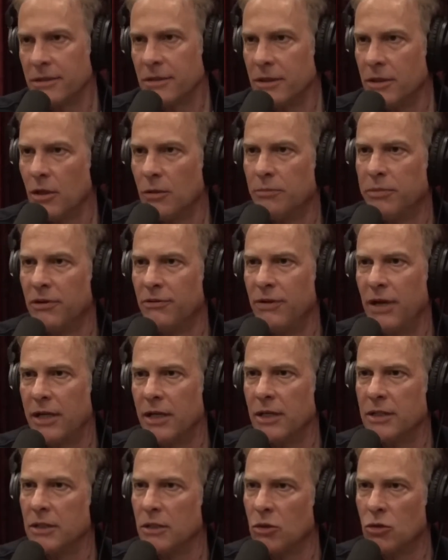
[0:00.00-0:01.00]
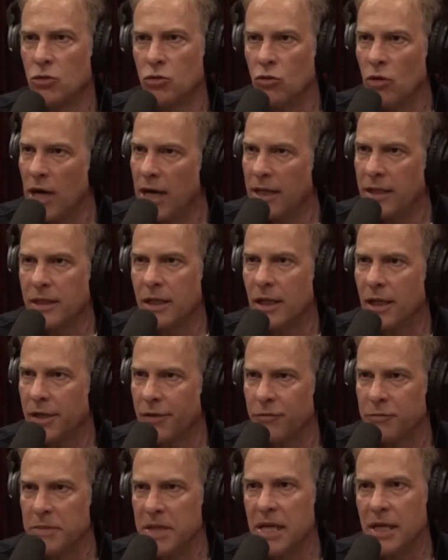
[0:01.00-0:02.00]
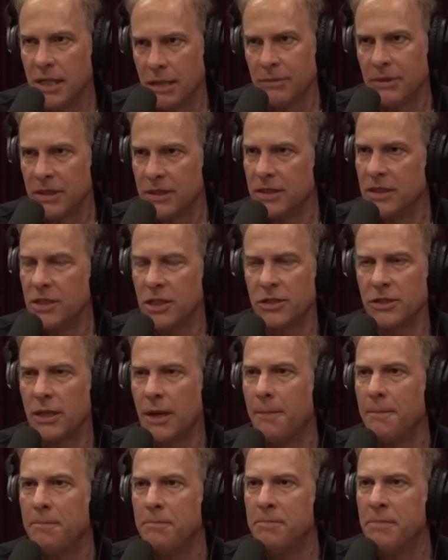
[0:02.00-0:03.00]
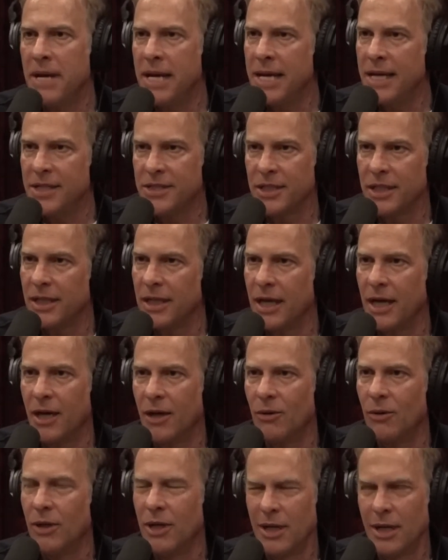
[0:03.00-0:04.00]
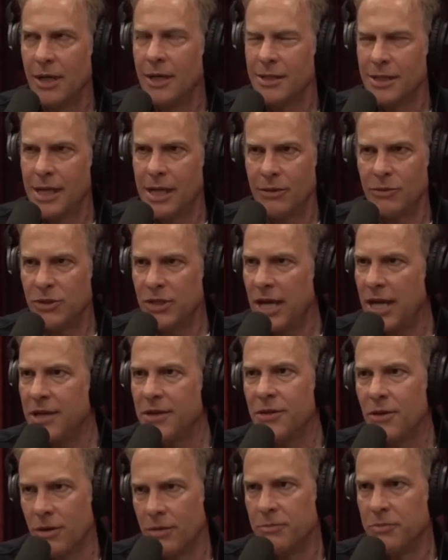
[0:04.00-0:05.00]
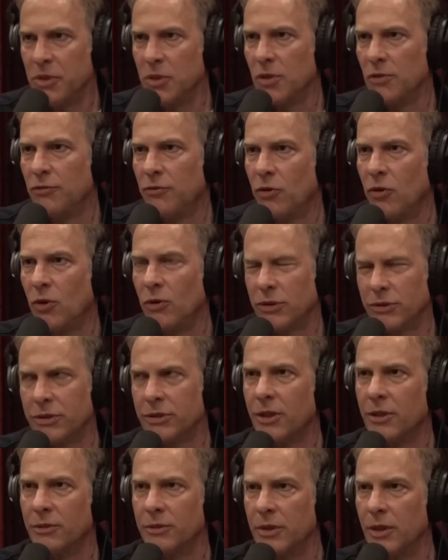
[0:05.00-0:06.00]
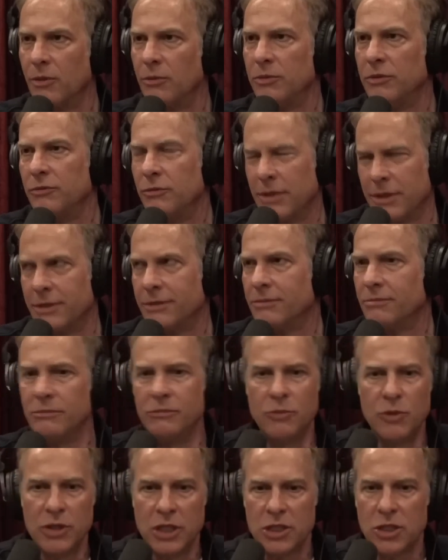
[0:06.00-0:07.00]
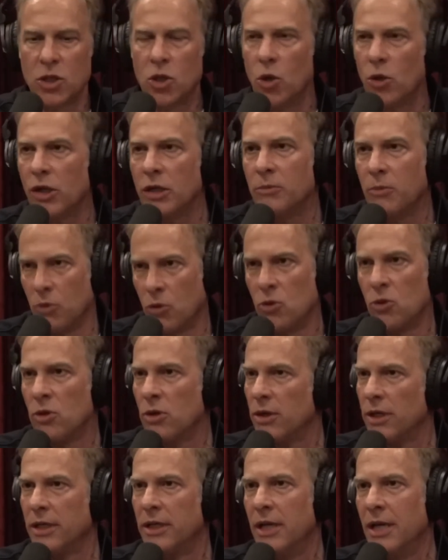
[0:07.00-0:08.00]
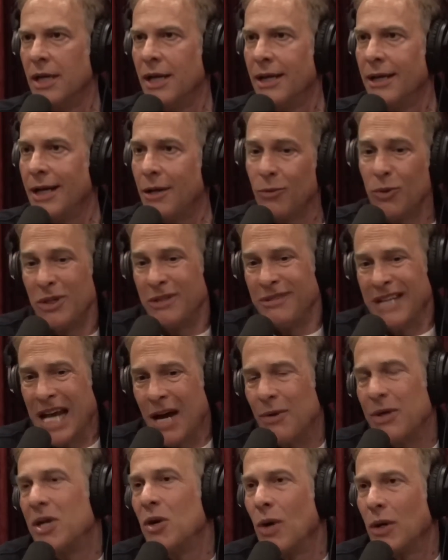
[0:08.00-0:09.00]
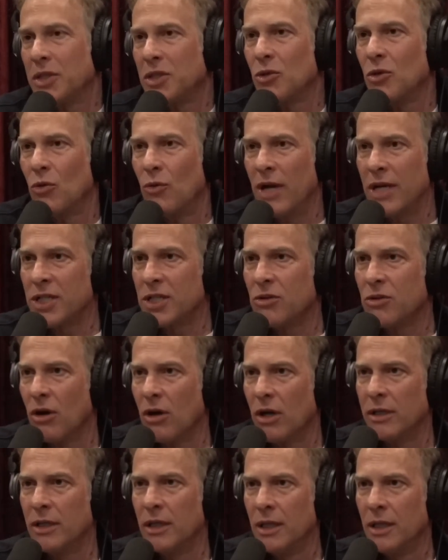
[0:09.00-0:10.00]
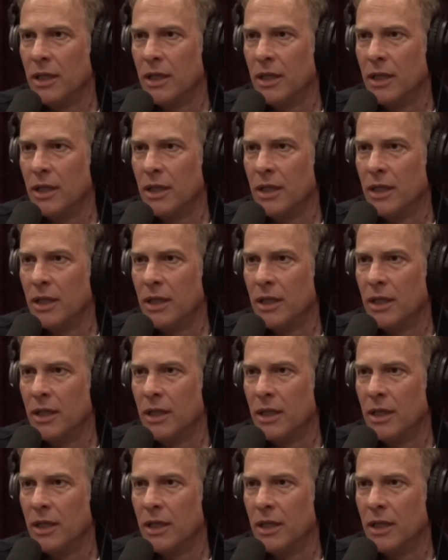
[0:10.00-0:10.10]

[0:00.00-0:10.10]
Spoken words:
Bavette is a great cut of meat. I mean, it's just amazing how tender and beautiful. And so we're just cooking more, and now we go out to a restaurant.